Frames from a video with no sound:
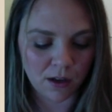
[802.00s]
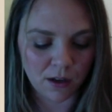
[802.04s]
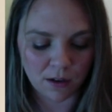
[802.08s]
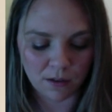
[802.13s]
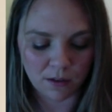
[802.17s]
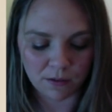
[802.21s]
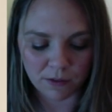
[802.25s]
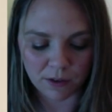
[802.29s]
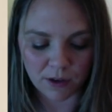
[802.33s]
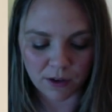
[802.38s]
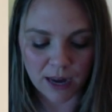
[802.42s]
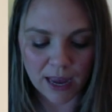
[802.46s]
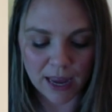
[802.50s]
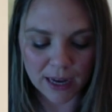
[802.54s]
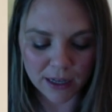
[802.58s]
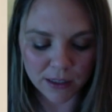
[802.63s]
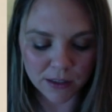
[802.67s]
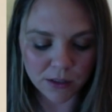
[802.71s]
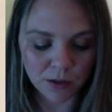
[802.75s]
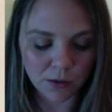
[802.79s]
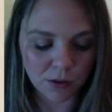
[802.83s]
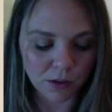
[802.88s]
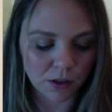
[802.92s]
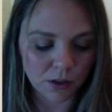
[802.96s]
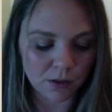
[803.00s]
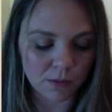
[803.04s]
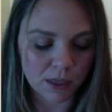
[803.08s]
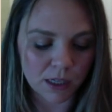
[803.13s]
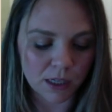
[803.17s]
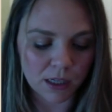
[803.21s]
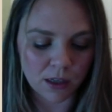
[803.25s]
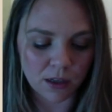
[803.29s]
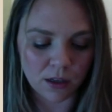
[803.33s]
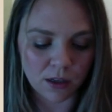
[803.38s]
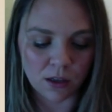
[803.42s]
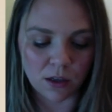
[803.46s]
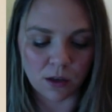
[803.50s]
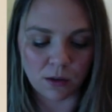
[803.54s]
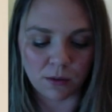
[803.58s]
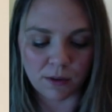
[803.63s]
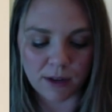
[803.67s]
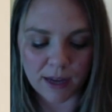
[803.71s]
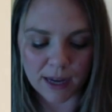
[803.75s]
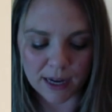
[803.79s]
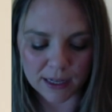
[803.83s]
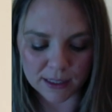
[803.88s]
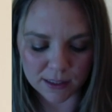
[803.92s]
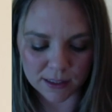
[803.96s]
For exothermic, your
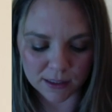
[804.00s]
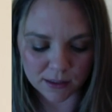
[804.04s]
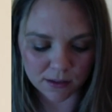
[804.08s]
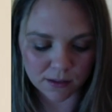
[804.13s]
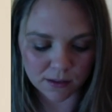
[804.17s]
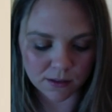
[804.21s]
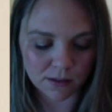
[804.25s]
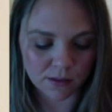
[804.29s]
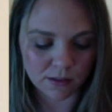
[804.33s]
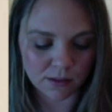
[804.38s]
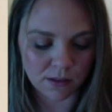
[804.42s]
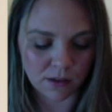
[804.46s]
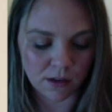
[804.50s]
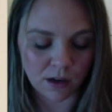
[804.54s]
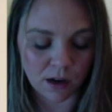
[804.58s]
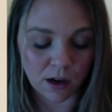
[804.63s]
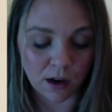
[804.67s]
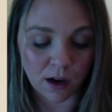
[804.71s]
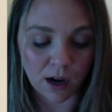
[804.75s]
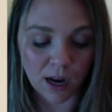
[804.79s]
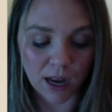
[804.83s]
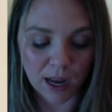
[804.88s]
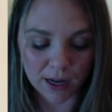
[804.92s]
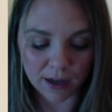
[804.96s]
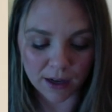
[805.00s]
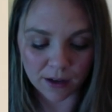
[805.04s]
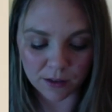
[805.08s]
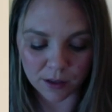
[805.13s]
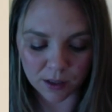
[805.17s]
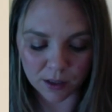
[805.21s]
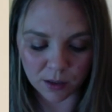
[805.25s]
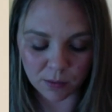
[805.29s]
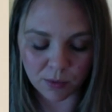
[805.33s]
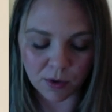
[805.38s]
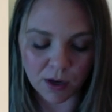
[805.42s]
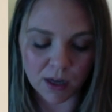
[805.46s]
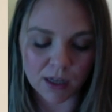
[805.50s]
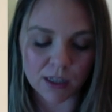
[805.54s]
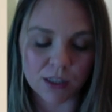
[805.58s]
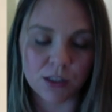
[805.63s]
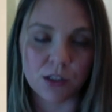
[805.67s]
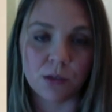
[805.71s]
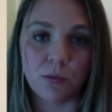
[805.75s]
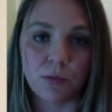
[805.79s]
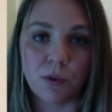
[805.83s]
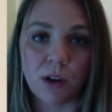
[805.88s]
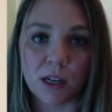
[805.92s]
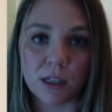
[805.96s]
reactants are higher than your products, your
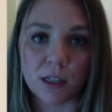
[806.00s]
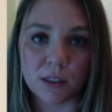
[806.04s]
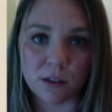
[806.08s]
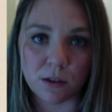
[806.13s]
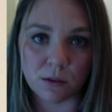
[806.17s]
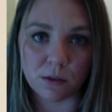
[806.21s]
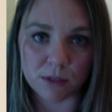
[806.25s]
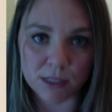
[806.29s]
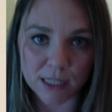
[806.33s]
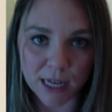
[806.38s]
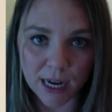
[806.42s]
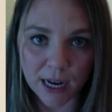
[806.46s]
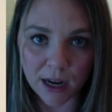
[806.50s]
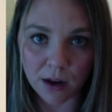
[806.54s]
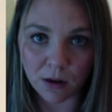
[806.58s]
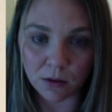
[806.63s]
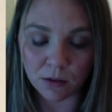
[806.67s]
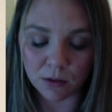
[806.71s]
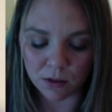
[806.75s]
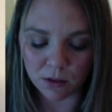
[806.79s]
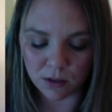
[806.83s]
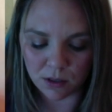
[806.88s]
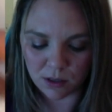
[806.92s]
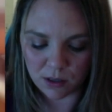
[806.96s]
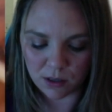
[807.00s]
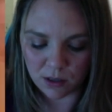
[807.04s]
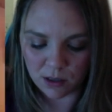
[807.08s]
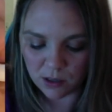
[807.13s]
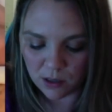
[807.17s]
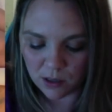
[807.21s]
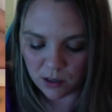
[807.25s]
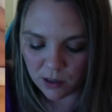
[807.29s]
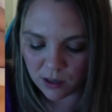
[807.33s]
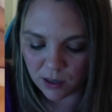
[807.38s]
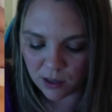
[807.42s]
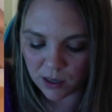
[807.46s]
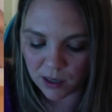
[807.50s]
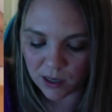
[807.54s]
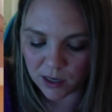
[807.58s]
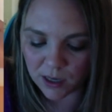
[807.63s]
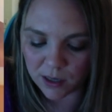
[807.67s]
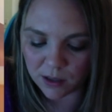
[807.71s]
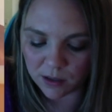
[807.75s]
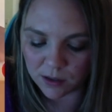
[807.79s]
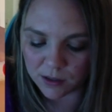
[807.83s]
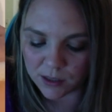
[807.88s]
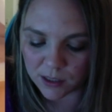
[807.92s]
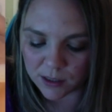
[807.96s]
products go down, and
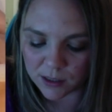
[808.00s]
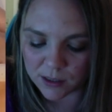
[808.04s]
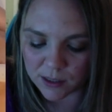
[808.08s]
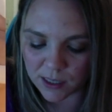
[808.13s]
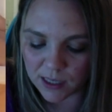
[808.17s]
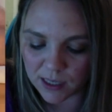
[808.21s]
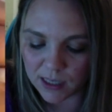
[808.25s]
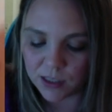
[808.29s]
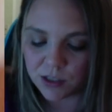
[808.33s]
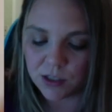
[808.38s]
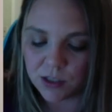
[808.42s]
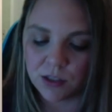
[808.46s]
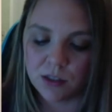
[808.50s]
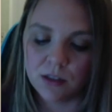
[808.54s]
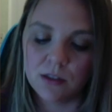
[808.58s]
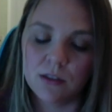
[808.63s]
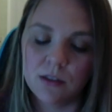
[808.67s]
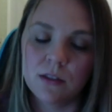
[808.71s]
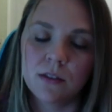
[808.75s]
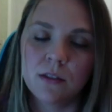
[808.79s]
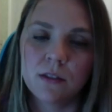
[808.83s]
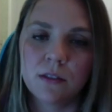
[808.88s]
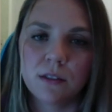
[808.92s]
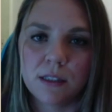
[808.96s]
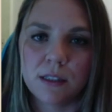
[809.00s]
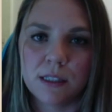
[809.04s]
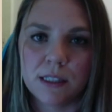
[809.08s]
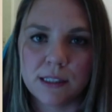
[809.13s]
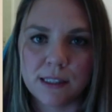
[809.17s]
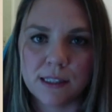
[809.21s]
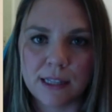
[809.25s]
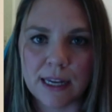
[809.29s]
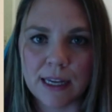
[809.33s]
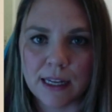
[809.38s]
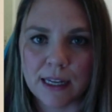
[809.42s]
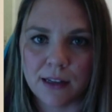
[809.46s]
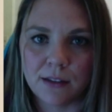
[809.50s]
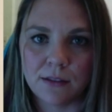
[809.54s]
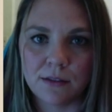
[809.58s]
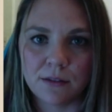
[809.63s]
your delta H is negative.